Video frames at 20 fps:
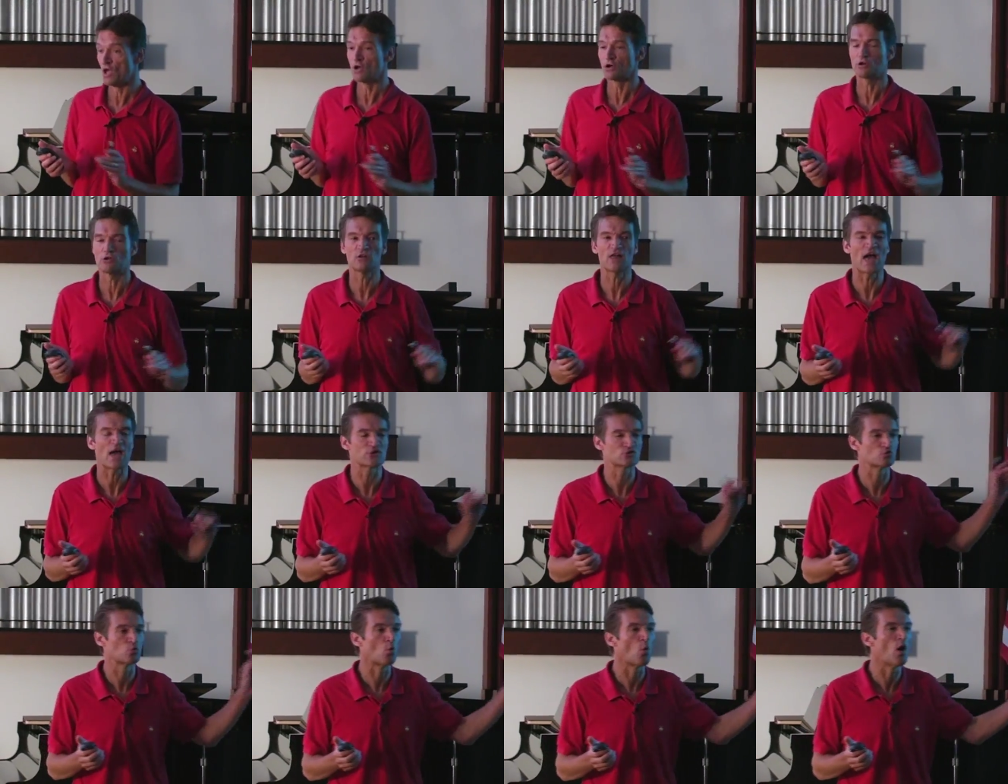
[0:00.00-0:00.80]

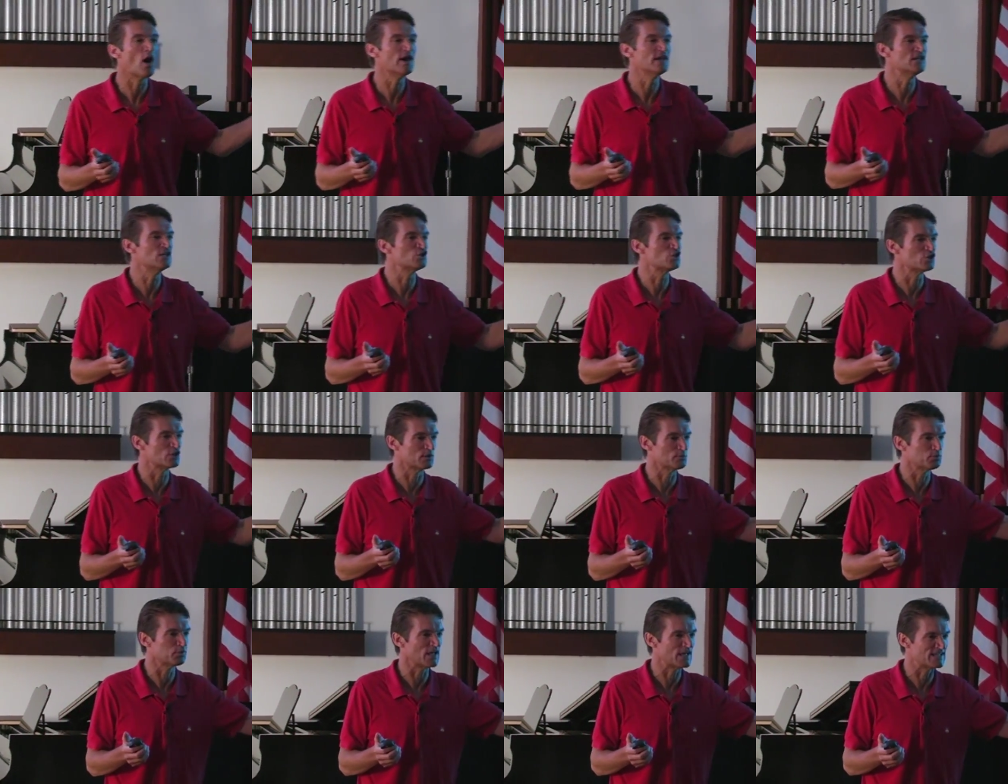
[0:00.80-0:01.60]
Class 1 is you
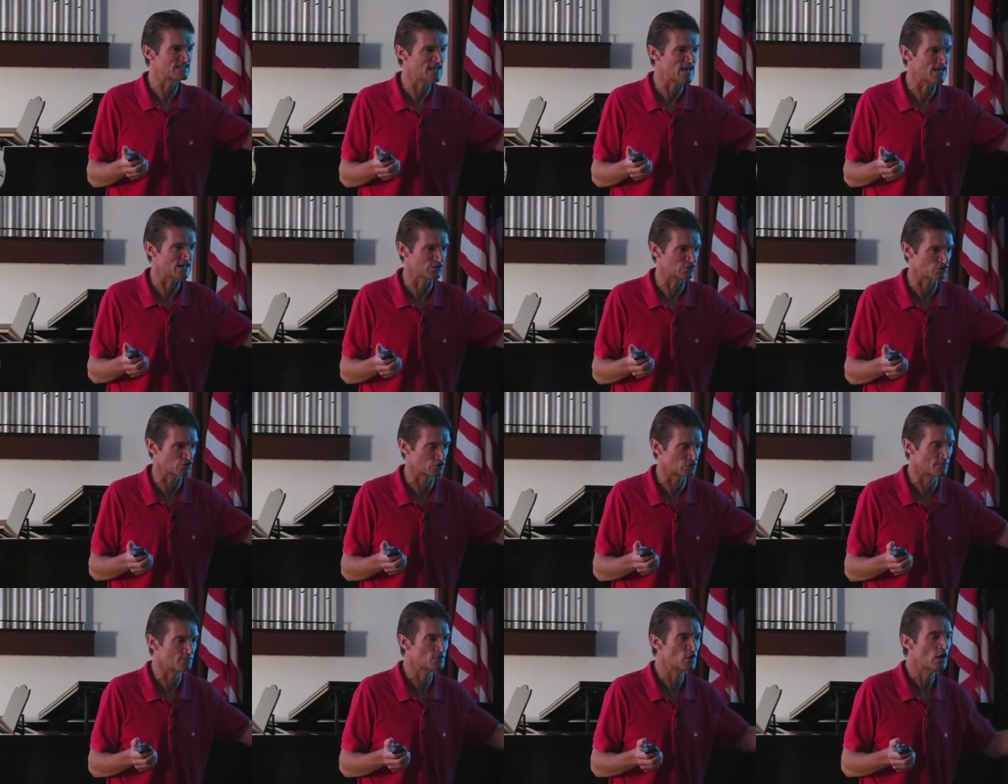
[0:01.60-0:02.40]
can play
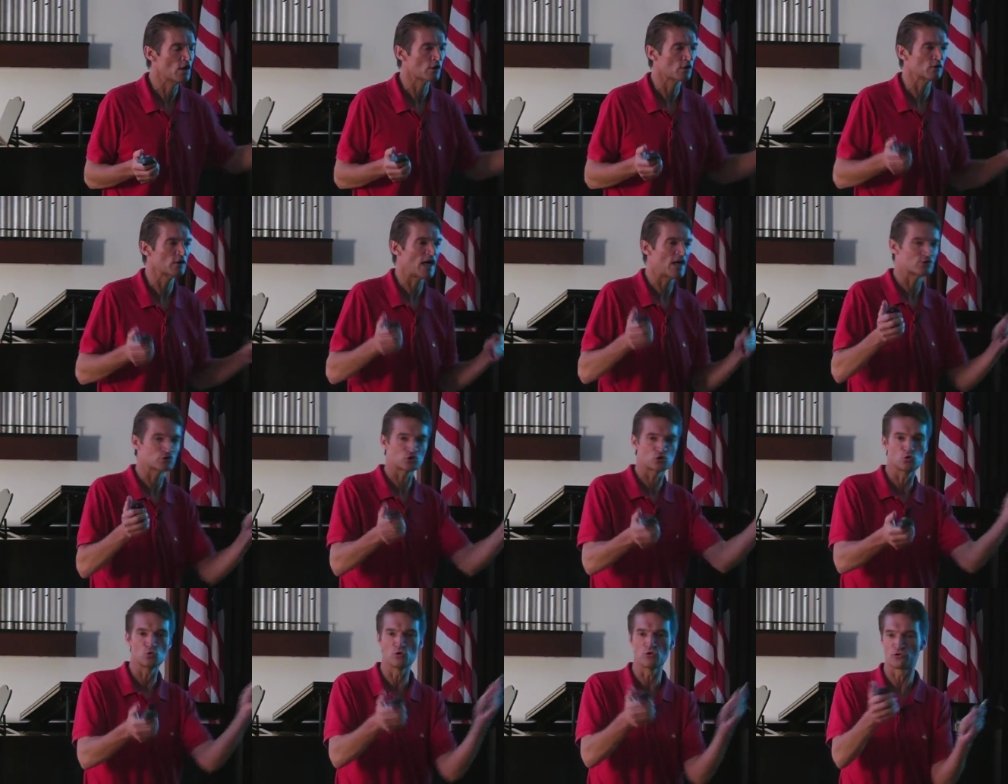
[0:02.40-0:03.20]
tennis. Class
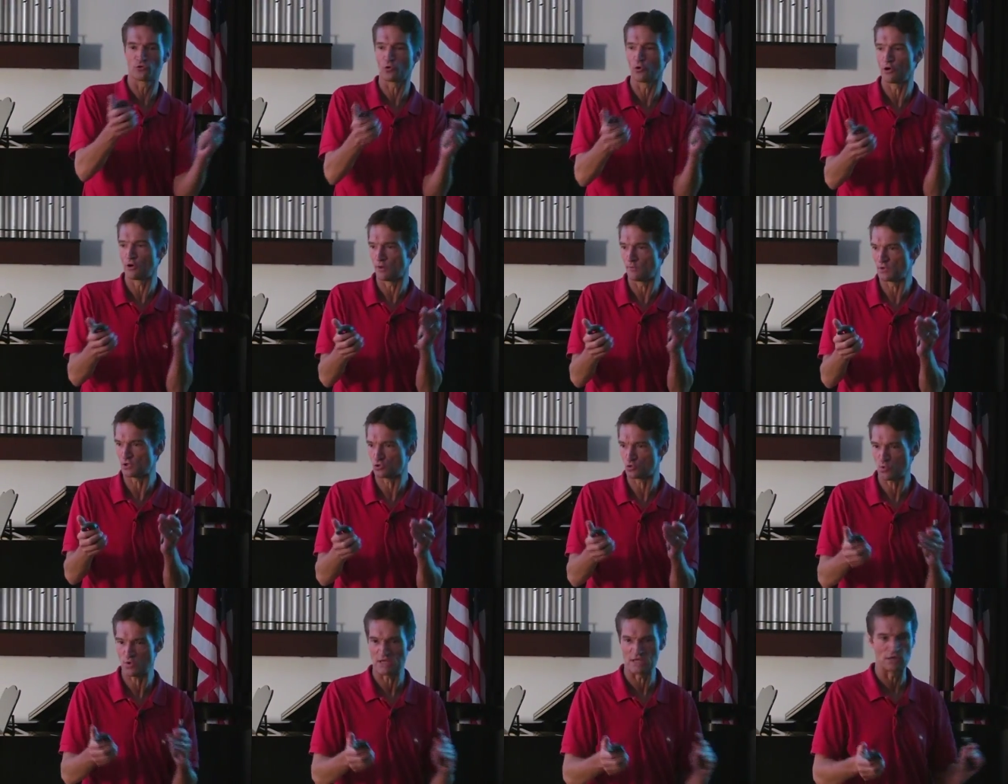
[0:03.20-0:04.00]
2 and 3 are in
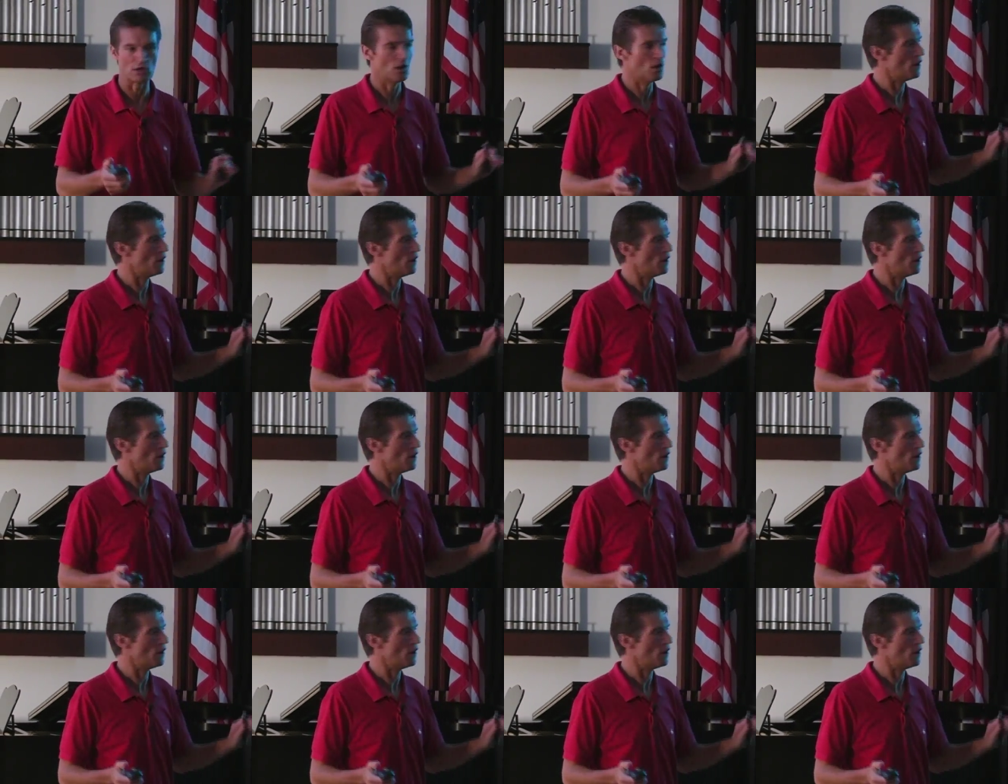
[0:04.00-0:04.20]
between.